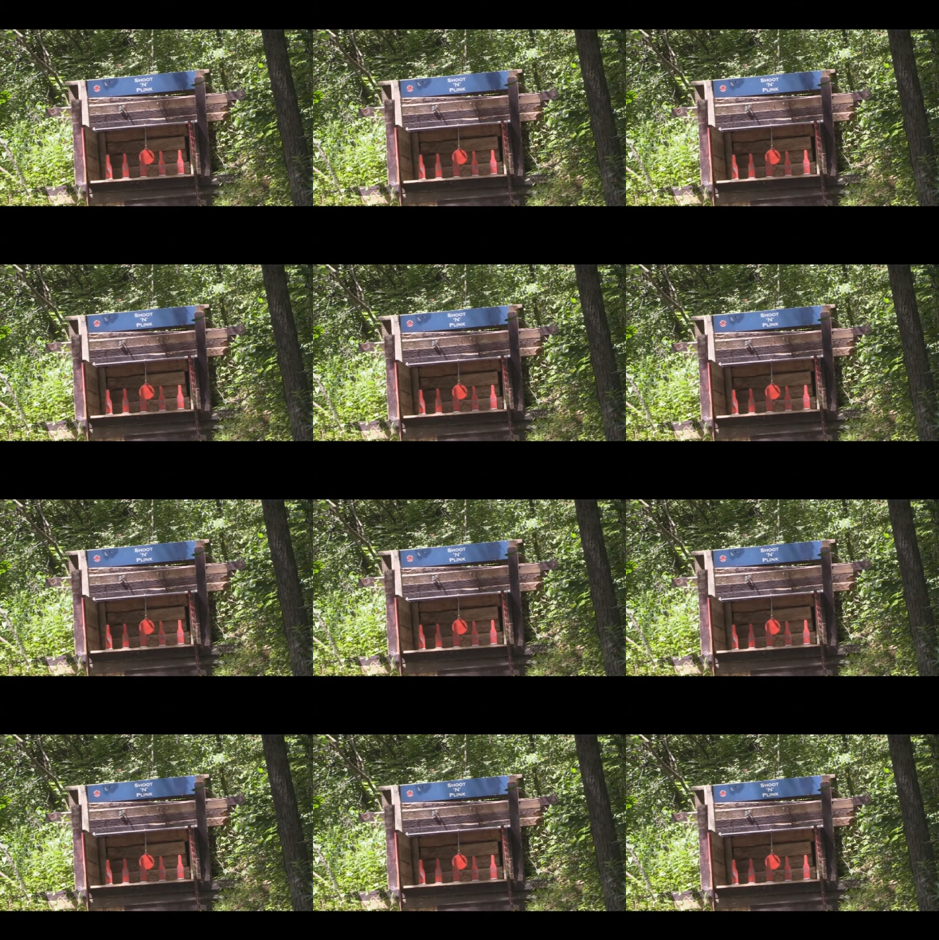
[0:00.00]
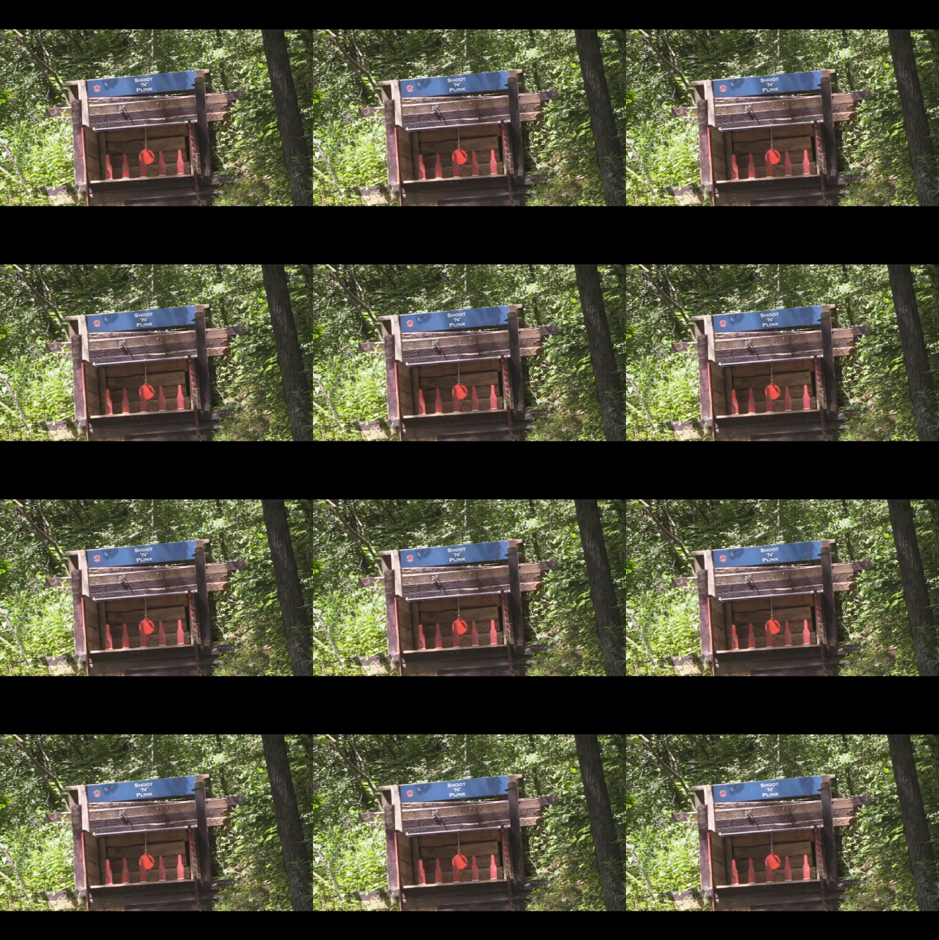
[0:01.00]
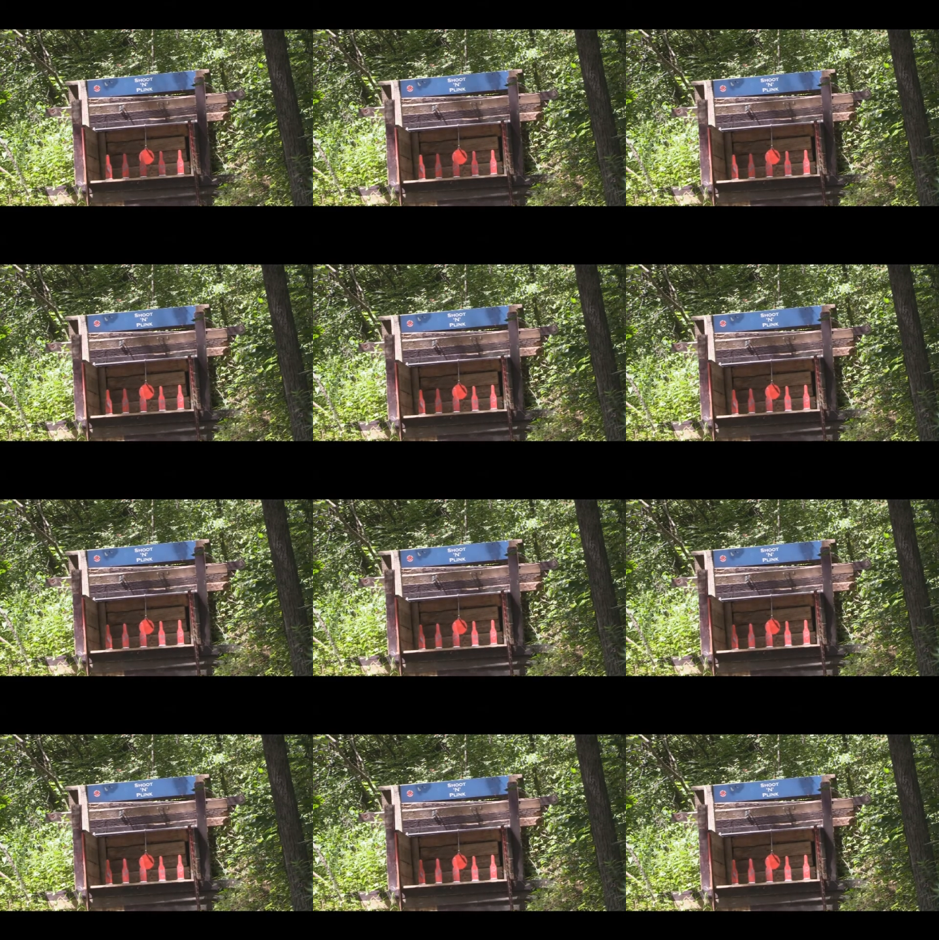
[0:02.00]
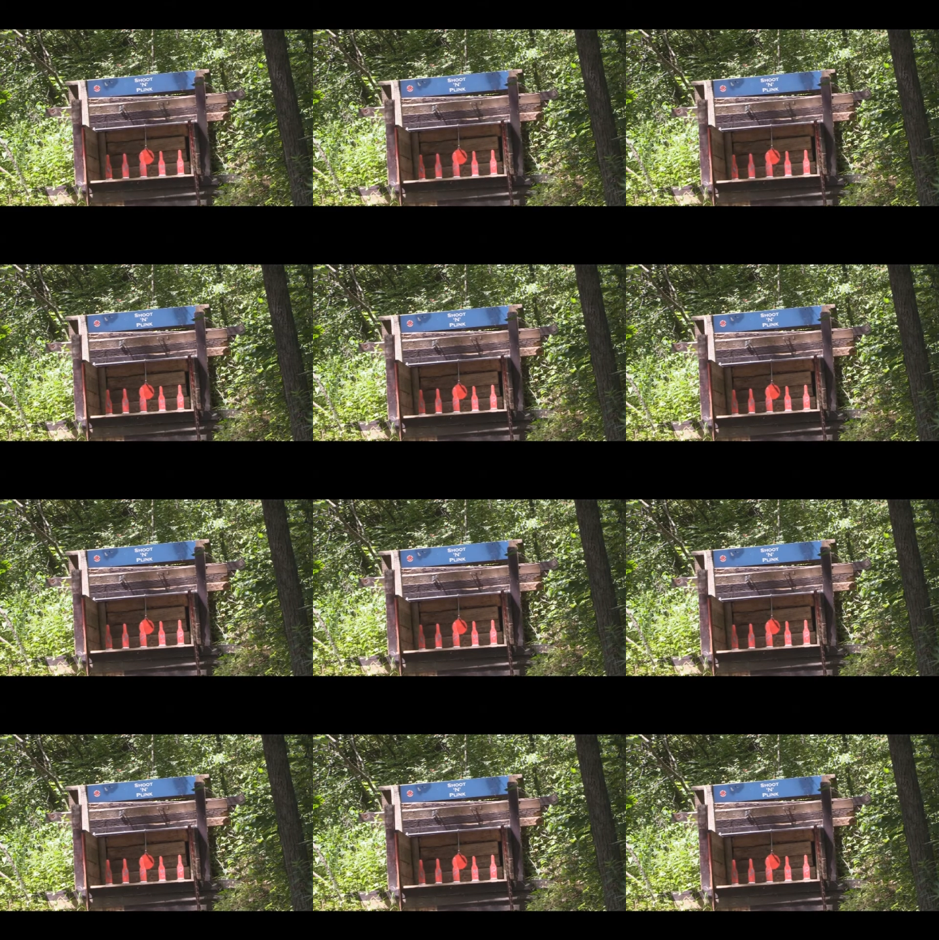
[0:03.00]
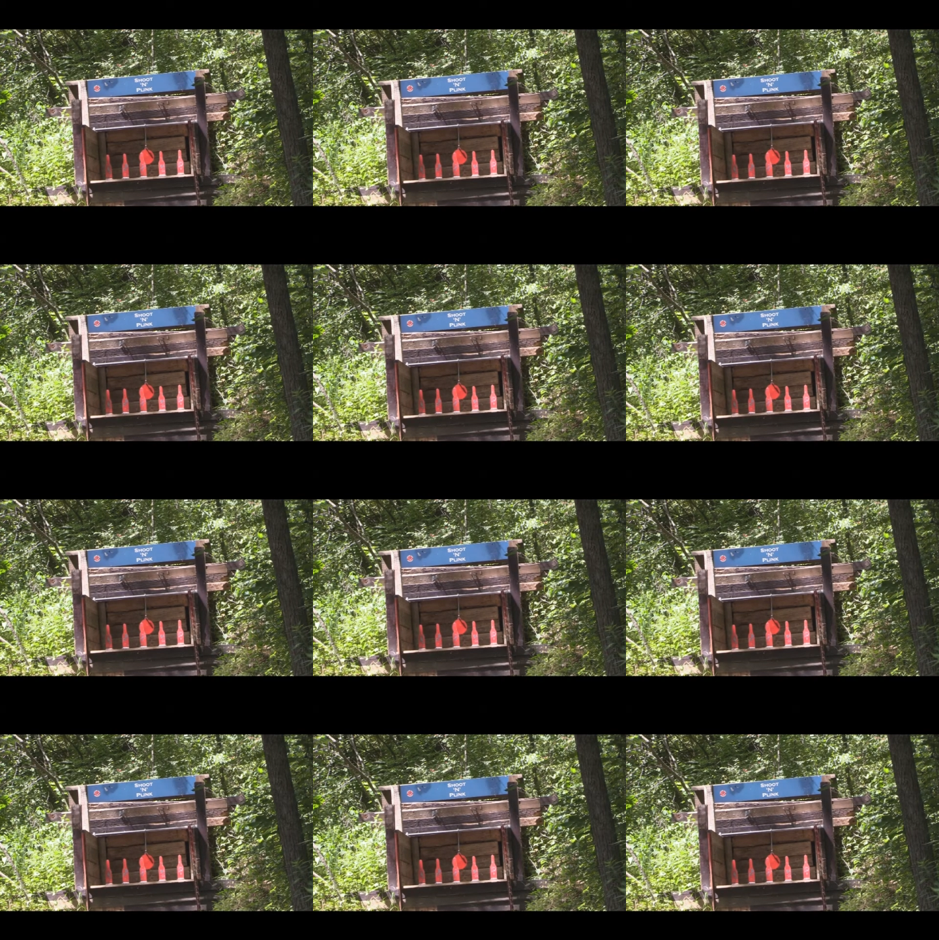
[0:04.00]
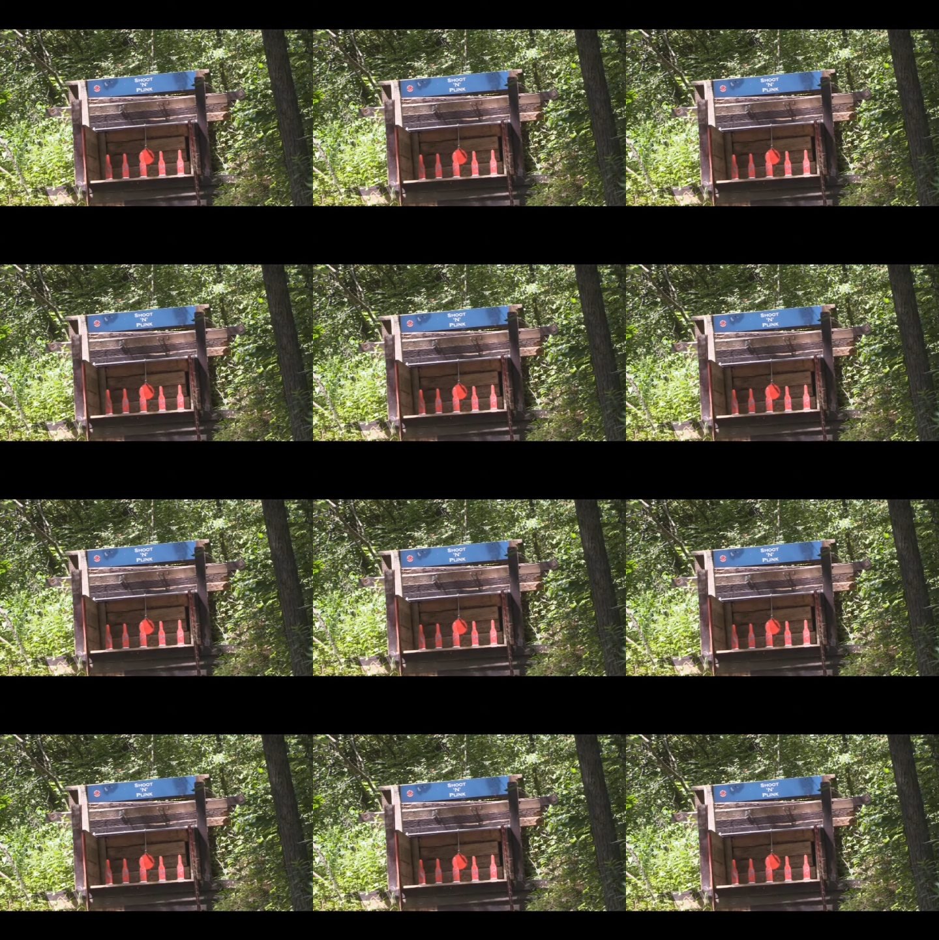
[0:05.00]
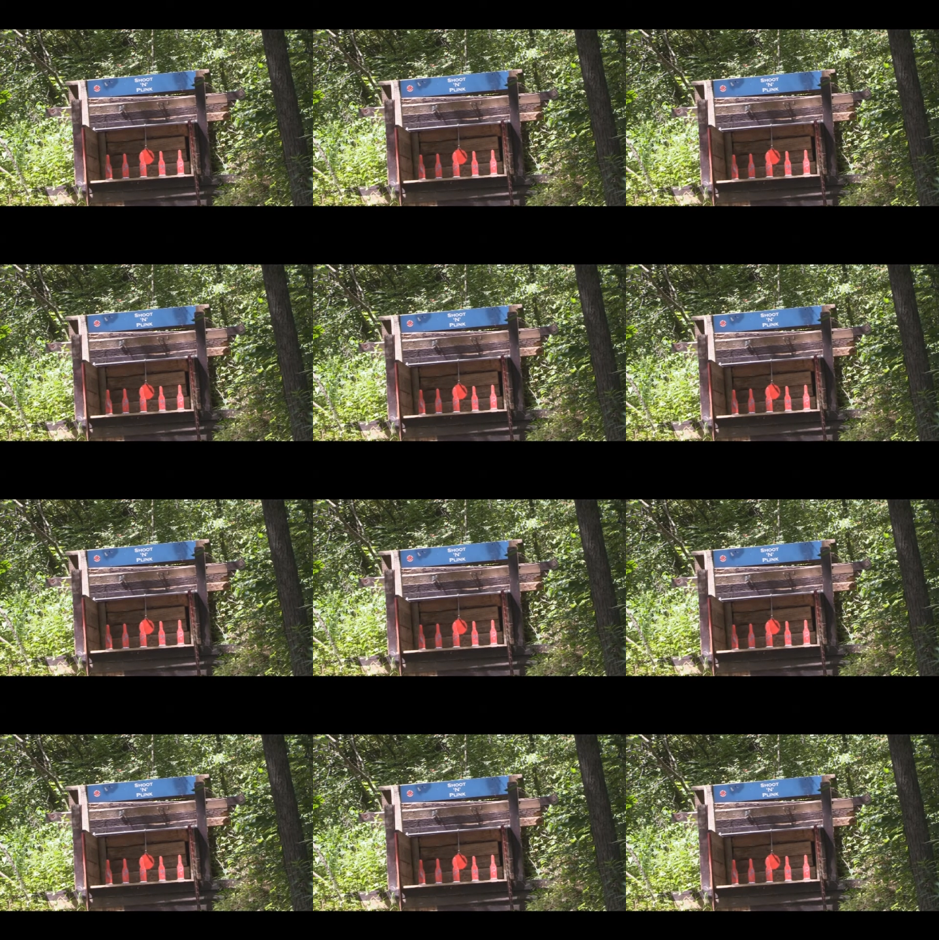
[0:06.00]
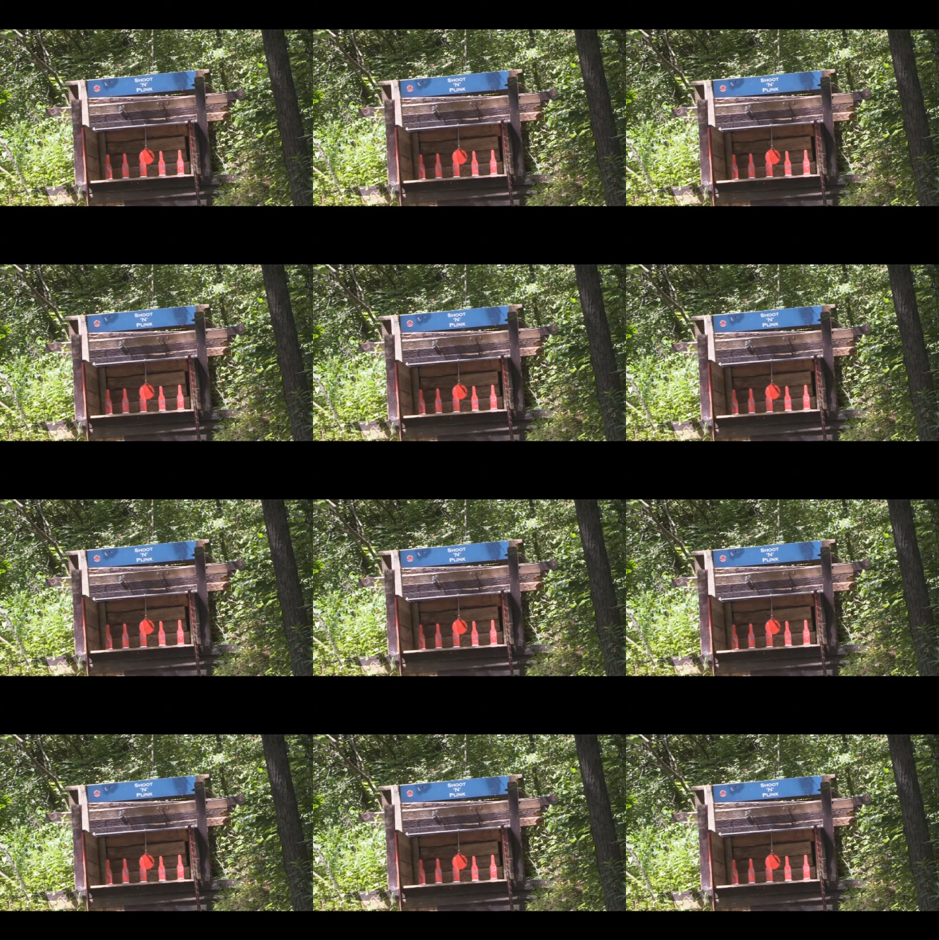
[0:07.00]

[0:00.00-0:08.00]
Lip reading: Nobody's mouth can be seen.